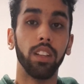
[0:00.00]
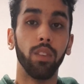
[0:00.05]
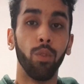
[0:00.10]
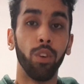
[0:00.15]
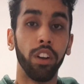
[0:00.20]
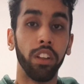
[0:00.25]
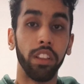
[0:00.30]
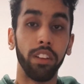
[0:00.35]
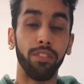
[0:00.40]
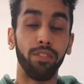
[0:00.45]

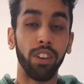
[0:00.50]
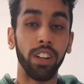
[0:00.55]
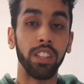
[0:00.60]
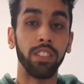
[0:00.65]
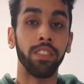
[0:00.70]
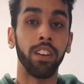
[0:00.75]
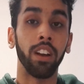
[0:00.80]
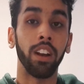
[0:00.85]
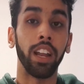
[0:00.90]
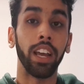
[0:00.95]
one of their
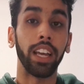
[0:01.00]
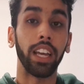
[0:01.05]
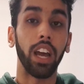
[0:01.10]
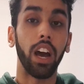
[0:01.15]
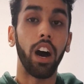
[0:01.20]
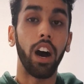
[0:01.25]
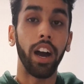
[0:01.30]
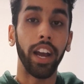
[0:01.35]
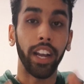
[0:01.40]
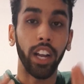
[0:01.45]
friends felt
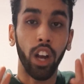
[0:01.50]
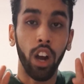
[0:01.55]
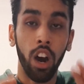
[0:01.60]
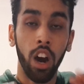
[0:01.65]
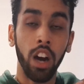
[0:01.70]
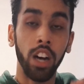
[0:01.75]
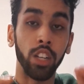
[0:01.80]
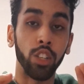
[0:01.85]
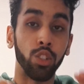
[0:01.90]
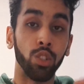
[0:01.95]
like, I
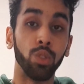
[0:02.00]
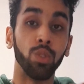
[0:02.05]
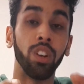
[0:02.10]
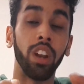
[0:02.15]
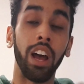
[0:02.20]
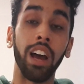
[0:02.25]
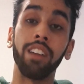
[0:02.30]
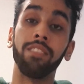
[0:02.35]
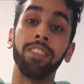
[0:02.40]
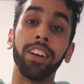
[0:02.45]
can't do
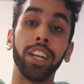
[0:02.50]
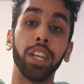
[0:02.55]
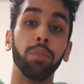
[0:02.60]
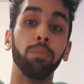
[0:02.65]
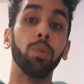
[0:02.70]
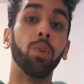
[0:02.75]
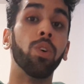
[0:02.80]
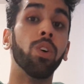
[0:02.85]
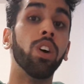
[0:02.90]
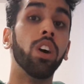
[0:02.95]
life
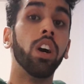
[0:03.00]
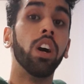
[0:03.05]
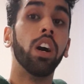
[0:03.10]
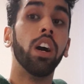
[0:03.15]
anymore.